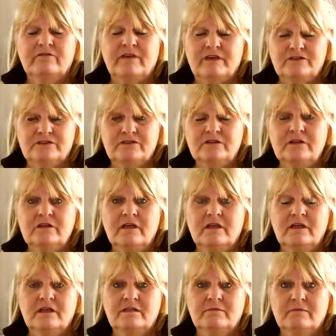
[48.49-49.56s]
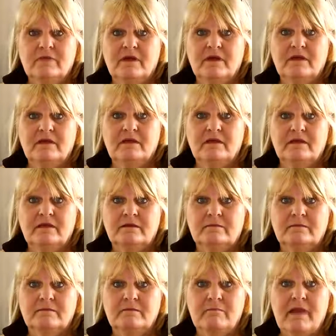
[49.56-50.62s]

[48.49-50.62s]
facial and my um,